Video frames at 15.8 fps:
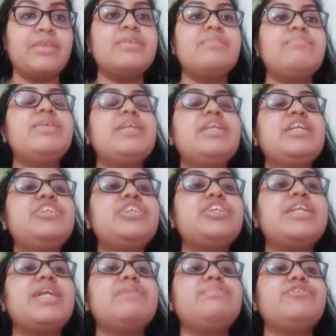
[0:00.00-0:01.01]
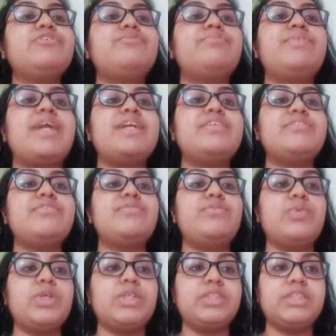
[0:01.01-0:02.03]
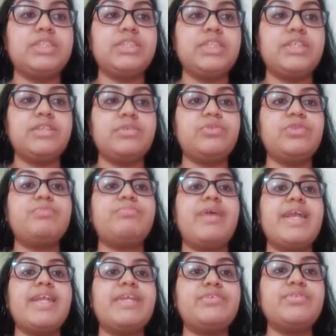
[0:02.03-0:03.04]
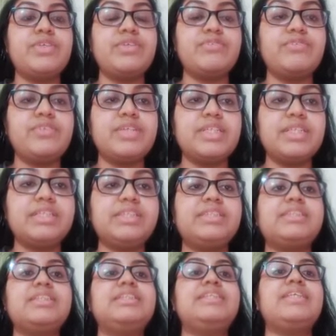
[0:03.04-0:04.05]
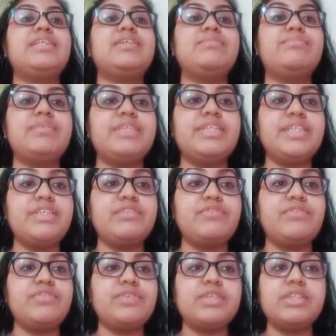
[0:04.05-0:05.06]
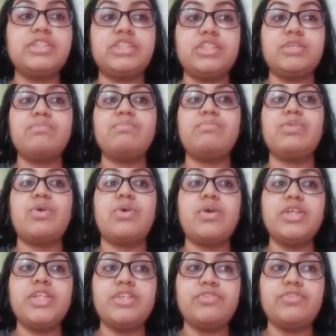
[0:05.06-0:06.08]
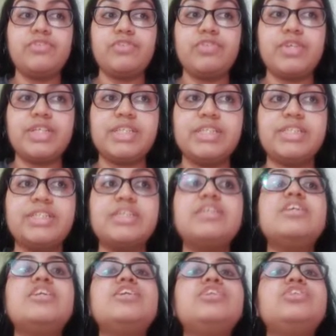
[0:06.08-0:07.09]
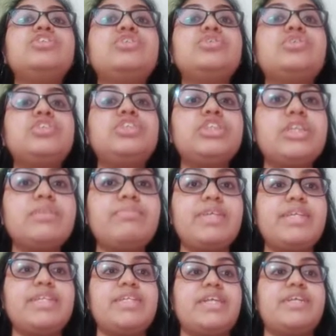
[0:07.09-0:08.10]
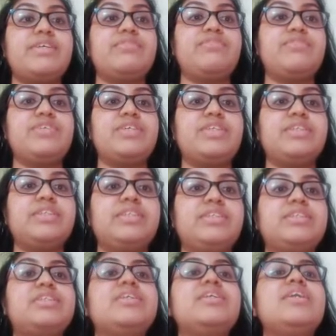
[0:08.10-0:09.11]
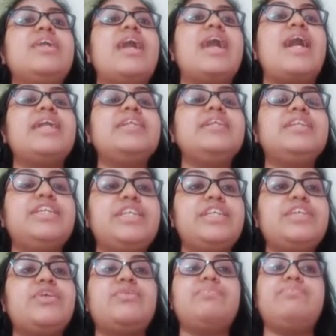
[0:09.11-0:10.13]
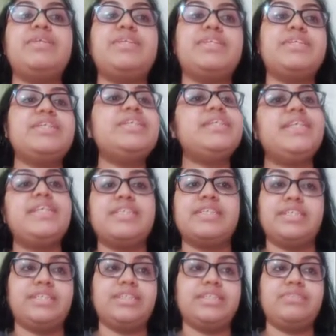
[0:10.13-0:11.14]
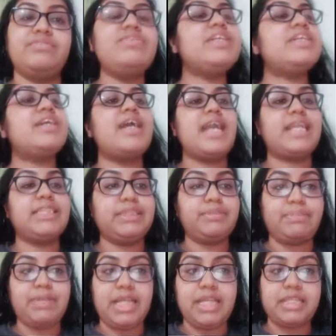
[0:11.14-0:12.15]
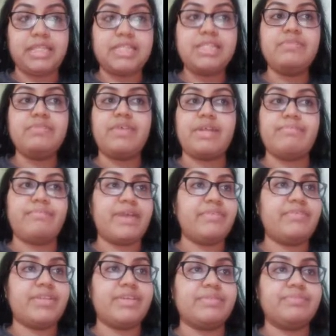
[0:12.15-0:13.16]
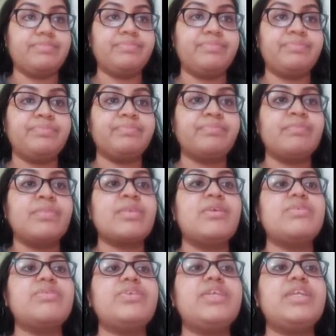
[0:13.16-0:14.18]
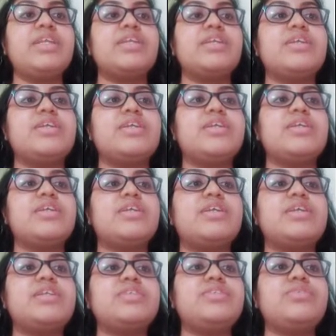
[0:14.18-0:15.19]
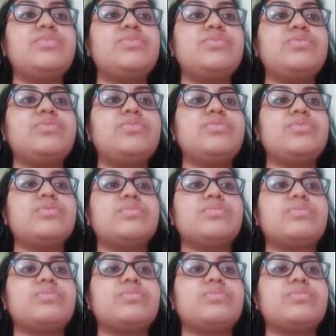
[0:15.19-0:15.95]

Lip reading: Major types of brand influencers include micro influencer, celebrity influencer, blog influencer, social media influencer, and key opinion leaders. We'll explain this one by one. Okay, so